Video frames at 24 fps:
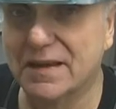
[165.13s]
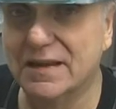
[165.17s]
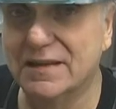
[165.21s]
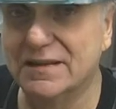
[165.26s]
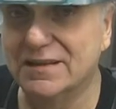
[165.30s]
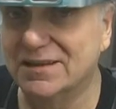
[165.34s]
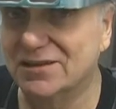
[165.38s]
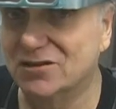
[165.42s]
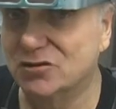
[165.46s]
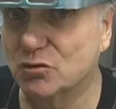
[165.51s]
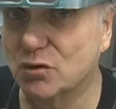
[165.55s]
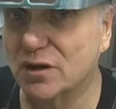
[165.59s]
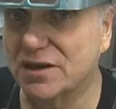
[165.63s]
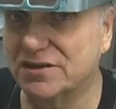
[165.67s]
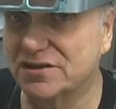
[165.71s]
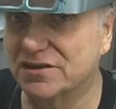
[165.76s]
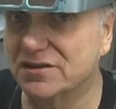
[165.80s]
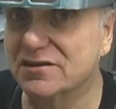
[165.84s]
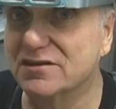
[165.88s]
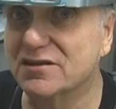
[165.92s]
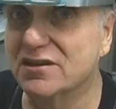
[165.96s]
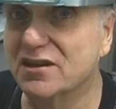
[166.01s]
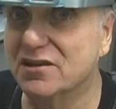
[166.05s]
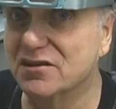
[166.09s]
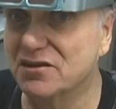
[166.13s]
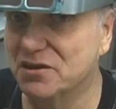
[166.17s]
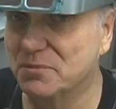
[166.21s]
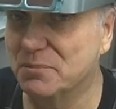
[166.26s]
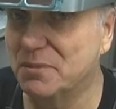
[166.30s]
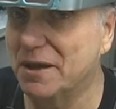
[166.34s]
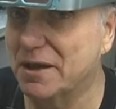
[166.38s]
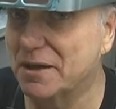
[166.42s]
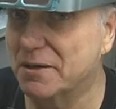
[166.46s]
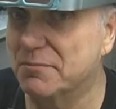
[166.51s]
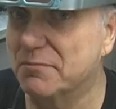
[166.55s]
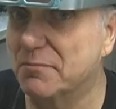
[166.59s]
discretion, the
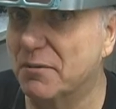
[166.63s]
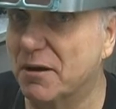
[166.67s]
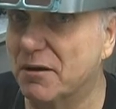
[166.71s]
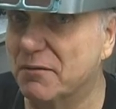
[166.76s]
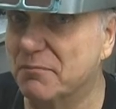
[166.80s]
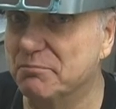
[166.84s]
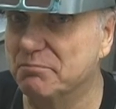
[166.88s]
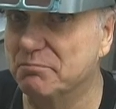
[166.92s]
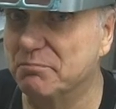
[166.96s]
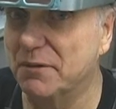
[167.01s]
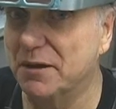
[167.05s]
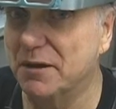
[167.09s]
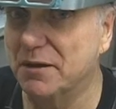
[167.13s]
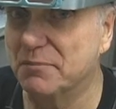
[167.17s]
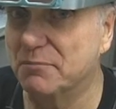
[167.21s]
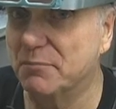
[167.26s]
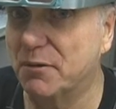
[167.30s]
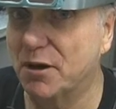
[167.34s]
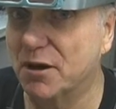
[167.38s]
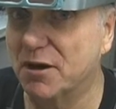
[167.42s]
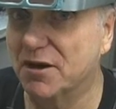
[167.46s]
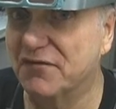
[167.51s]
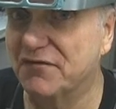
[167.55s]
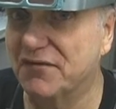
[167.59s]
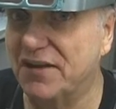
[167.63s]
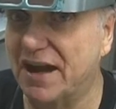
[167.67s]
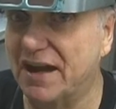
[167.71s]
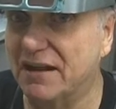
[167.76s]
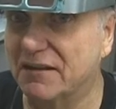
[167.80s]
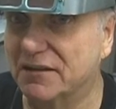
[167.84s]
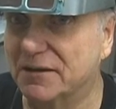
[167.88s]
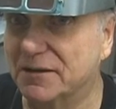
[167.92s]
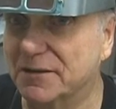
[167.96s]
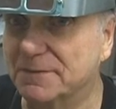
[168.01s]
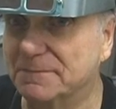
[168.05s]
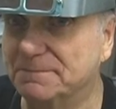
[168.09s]
better part of
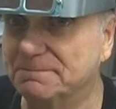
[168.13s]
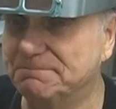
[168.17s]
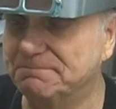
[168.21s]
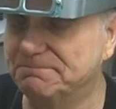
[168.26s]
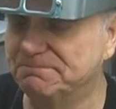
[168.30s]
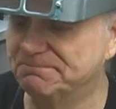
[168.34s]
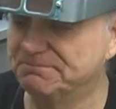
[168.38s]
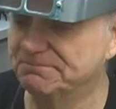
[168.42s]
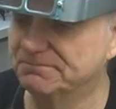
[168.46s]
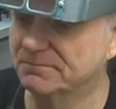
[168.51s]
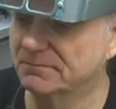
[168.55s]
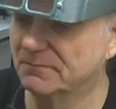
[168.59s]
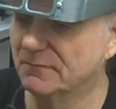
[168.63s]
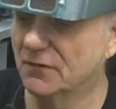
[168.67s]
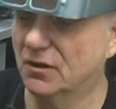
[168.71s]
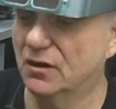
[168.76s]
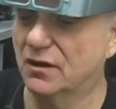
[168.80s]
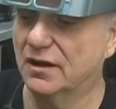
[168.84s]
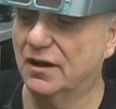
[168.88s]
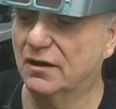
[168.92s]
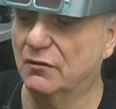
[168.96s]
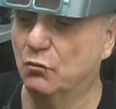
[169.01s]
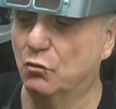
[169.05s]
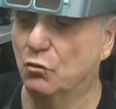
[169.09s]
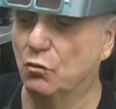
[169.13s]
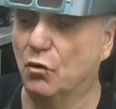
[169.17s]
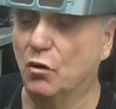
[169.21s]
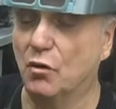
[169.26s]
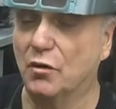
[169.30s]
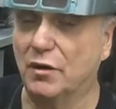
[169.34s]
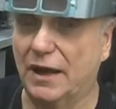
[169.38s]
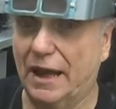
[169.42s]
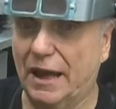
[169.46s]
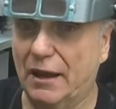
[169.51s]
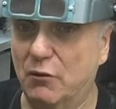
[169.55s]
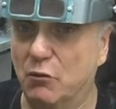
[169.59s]
valor.
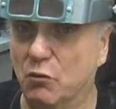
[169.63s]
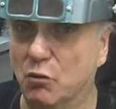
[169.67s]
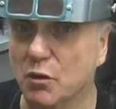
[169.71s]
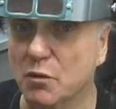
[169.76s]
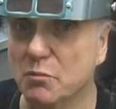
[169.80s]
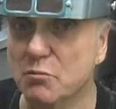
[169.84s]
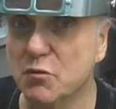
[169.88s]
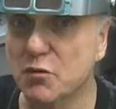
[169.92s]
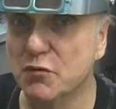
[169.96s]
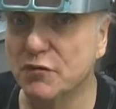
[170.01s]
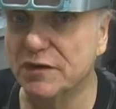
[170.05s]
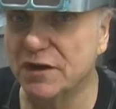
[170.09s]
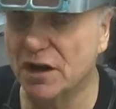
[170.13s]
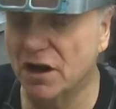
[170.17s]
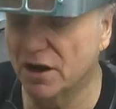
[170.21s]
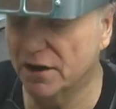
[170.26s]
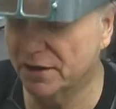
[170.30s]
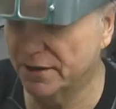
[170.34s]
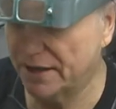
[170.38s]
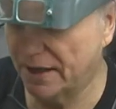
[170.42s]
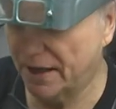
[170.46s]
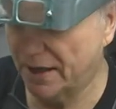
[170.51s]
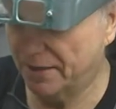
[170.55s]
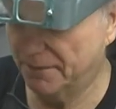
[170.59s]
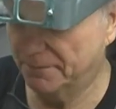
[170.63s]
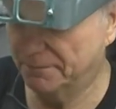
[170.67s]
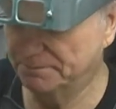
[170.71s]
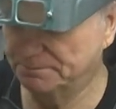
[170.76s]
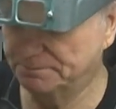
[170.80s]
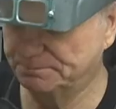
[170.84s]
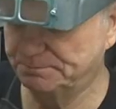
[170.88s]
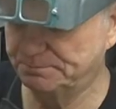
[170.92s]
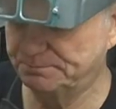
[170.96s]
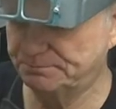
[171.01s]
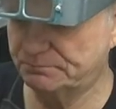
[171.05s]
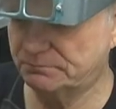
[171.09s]
Okay, we're moving on now,
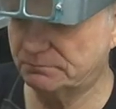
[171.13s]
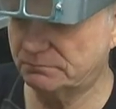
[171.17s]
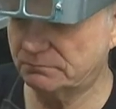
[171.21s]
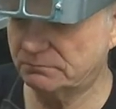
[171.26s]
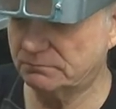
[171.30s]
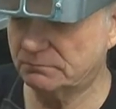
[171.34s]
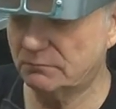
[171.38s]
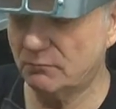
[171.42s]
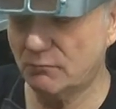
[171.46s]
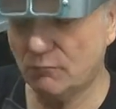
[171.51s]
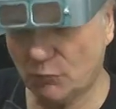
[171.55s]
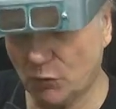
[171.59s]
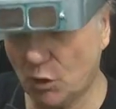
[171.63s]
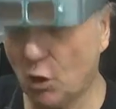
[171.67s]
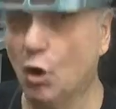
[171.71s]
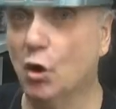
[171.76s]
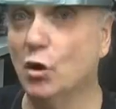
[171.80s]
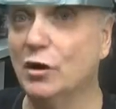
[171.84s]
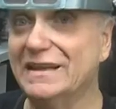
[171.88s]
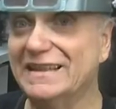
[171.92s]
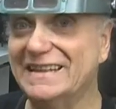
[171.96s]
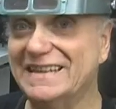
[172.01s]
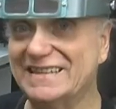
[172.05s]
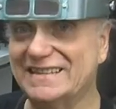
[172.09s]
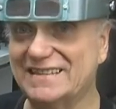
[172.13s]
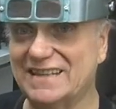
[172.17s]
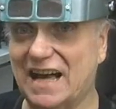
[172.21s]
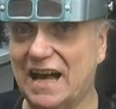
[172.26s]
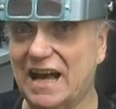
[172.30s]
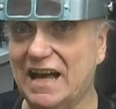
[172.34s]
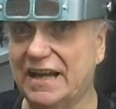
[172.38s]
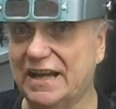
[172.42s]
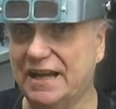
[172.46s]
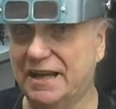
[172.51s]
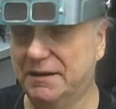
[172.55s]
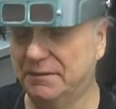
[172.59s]
or at least
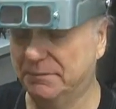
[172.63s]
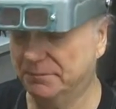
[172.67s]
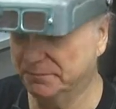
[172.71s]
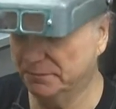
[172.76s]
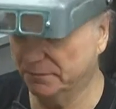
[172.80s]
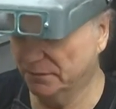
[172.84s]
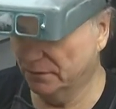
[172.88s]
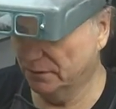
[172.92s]
I am.